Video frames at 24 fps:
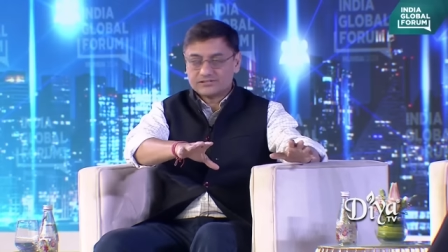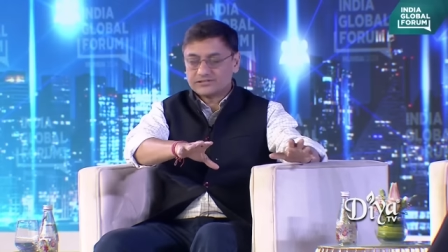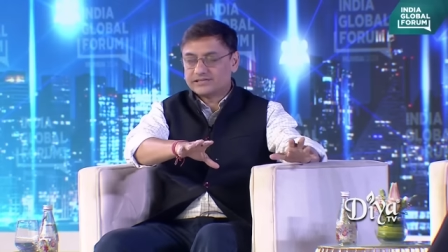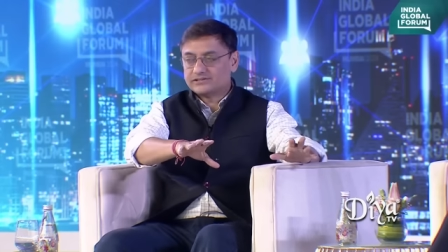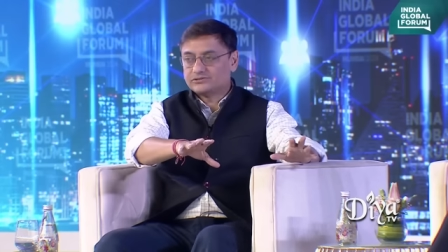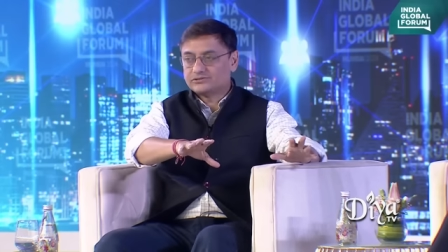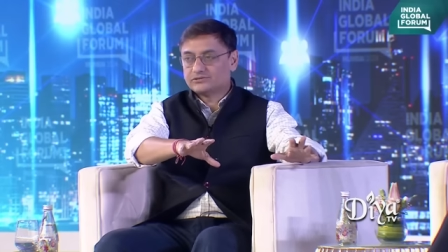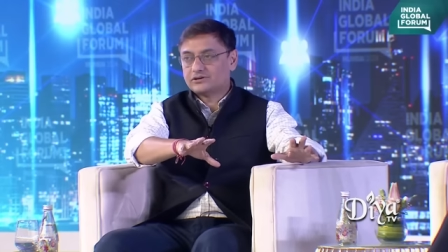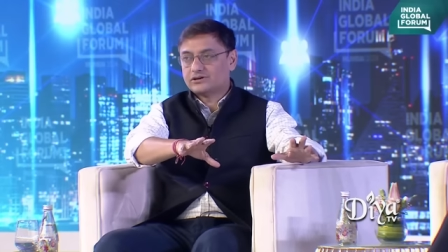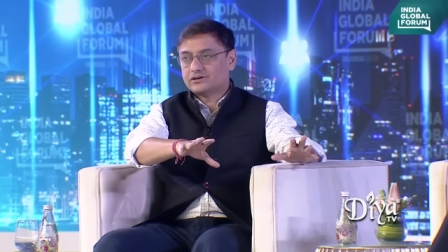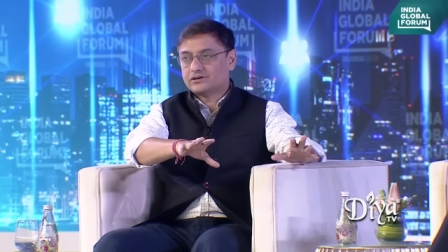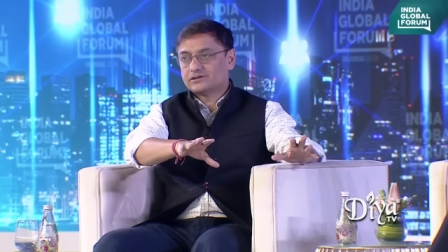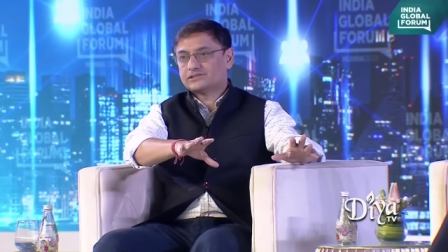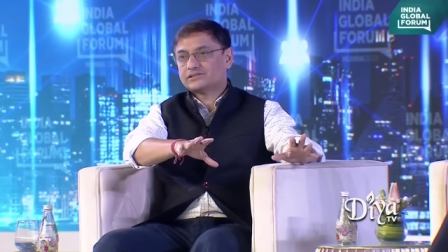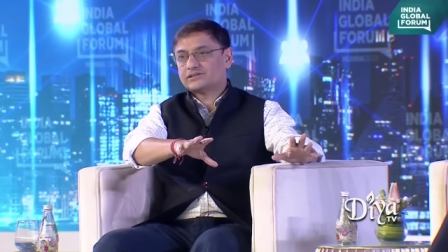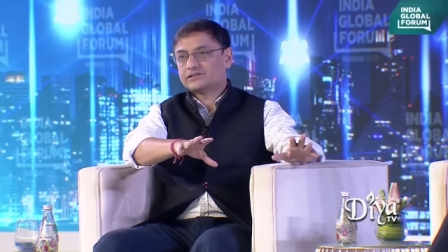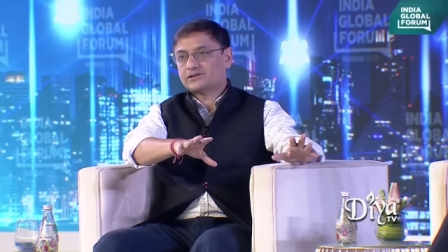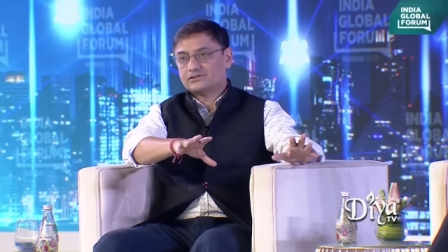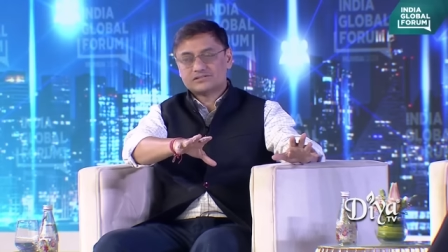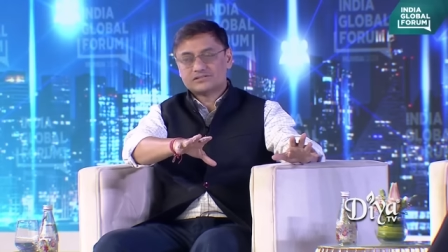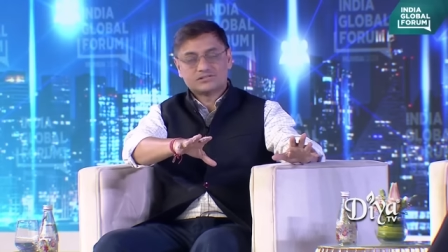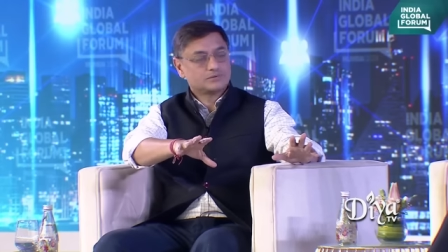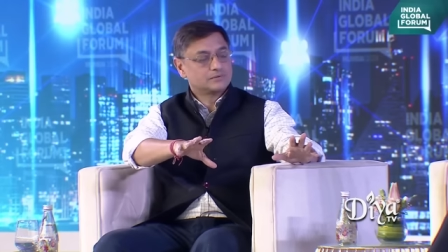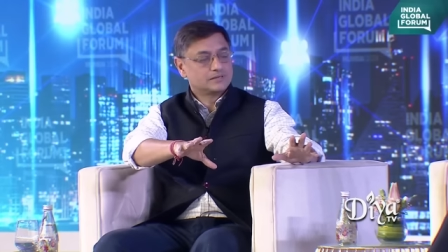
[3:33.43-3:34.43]
they do not
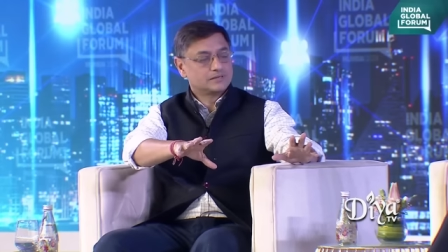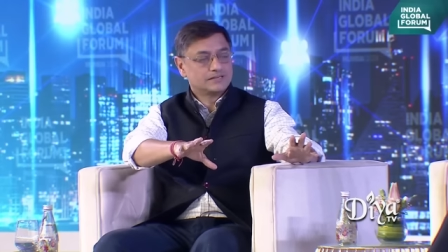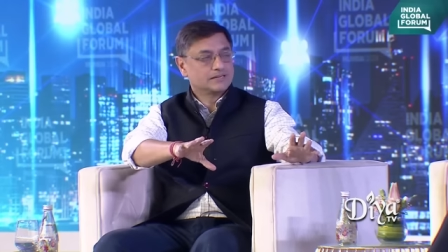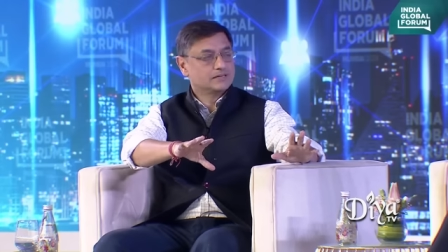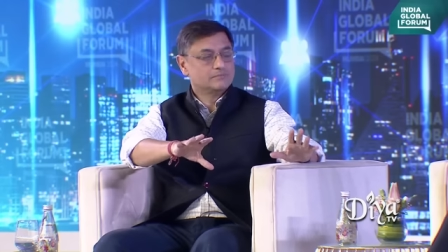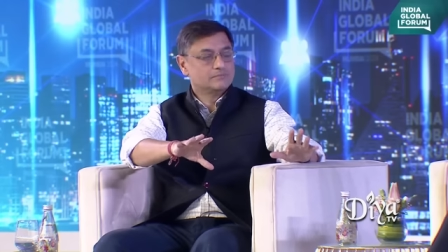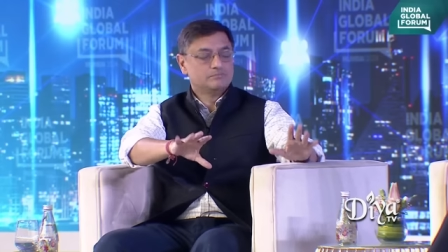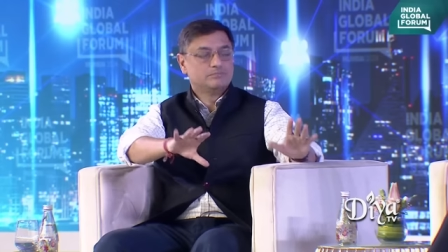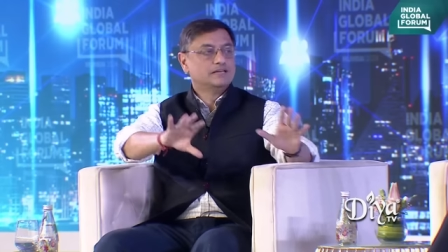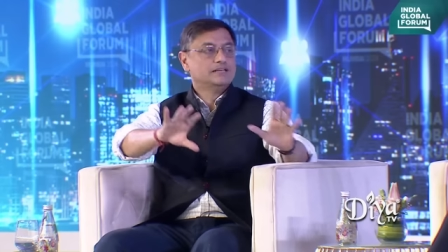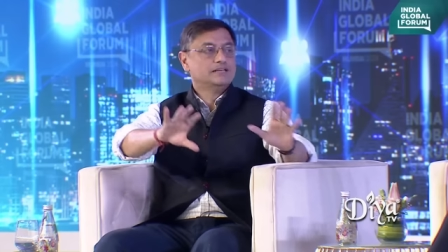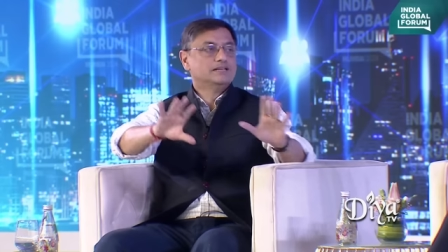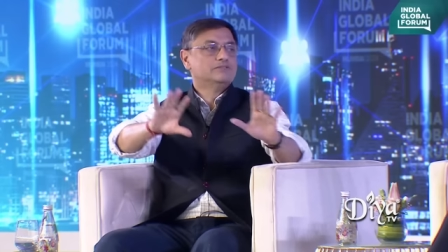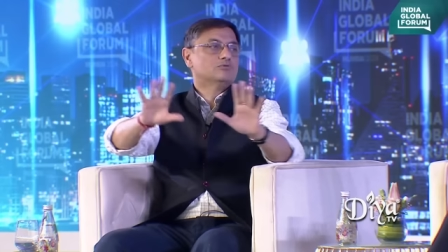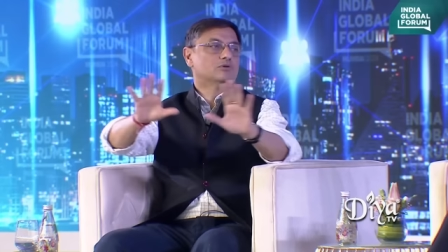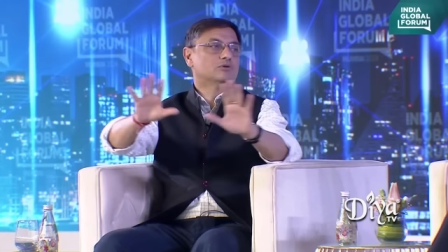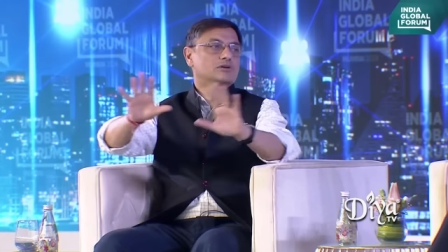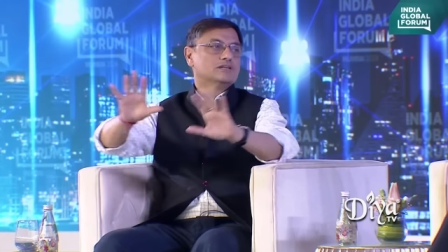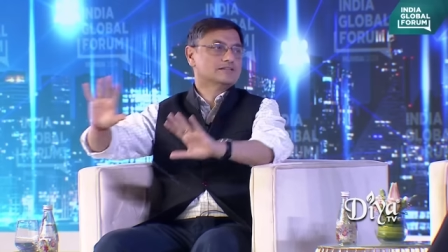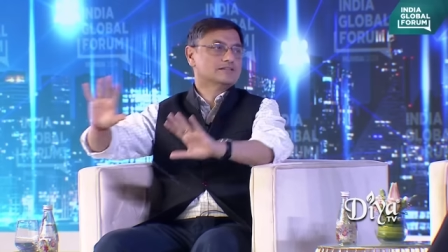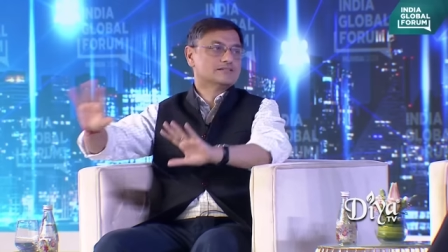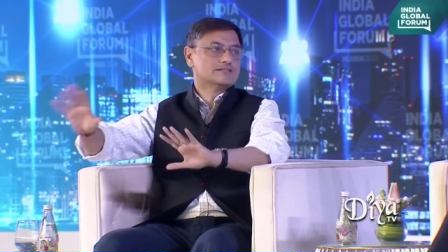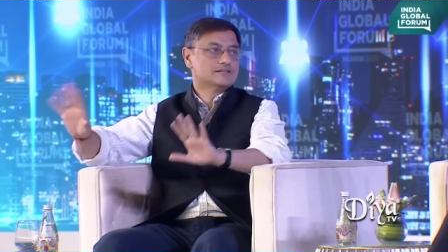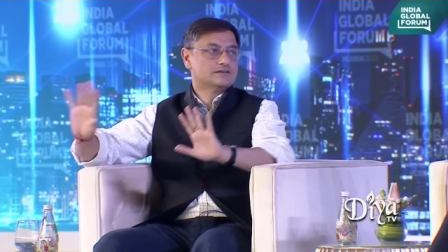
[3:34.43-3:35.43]
consequently believe
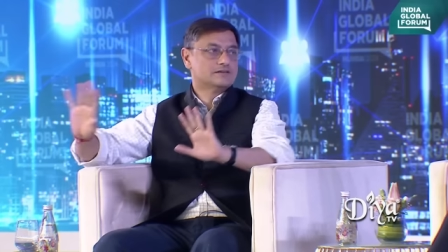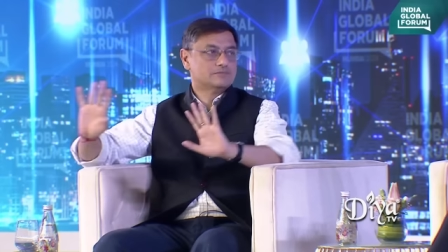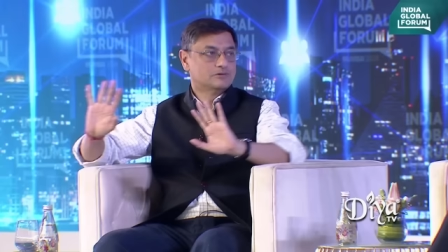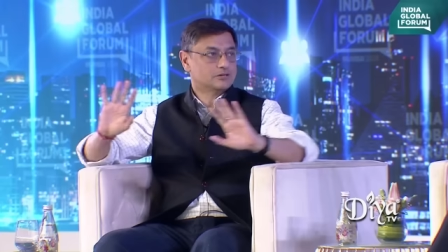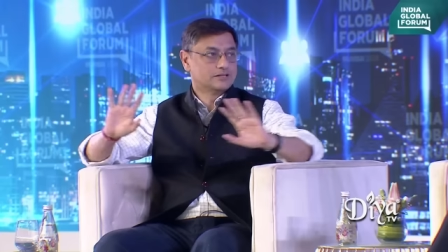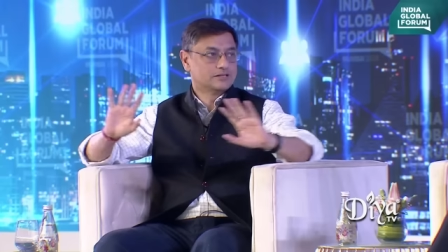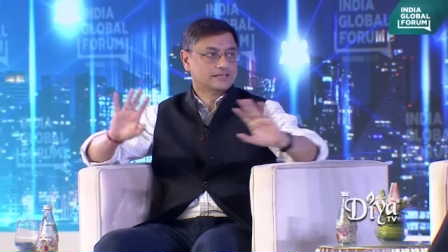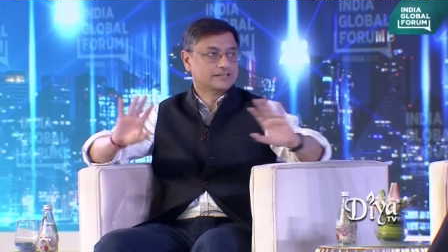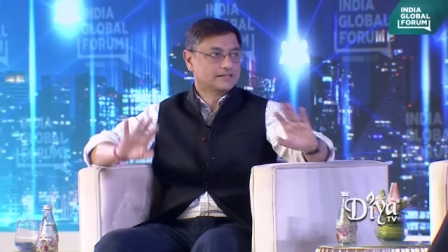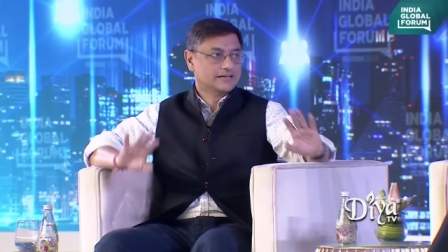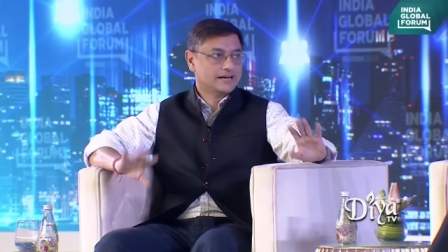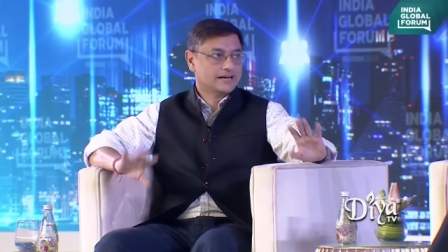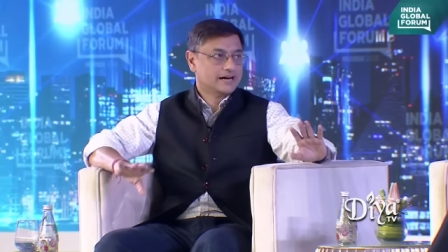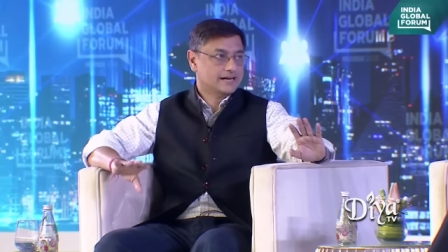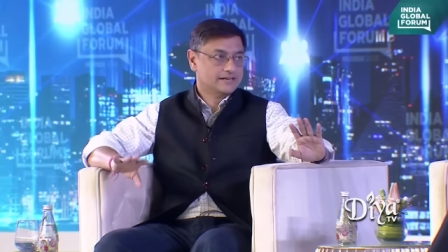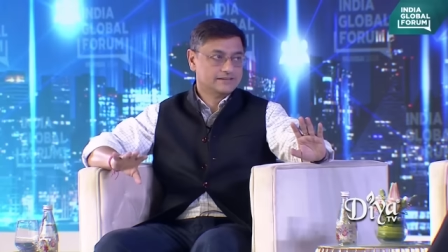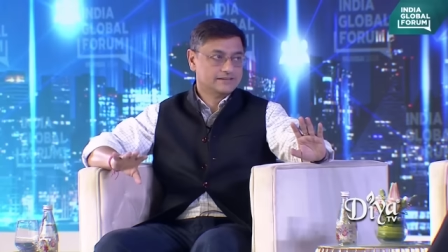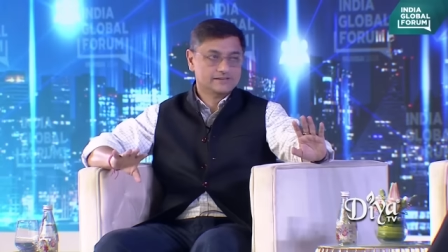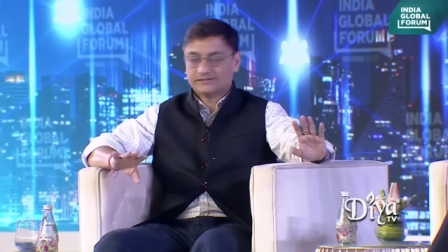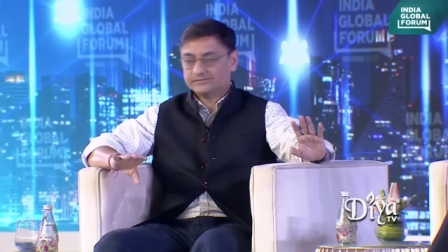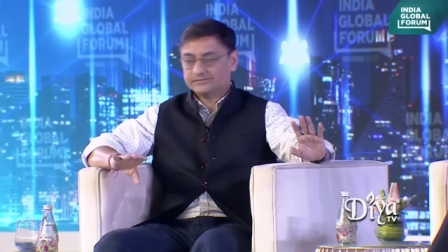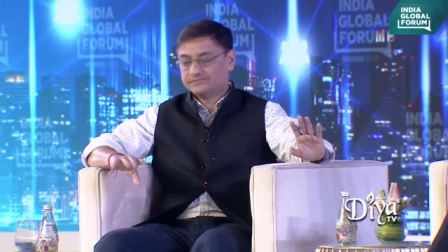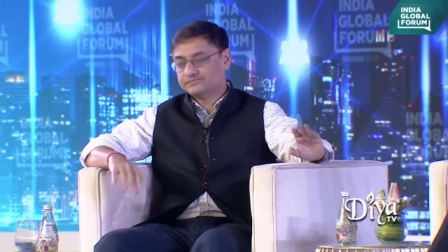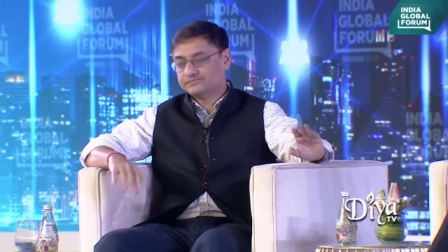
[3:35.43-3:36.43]
what they say about India either.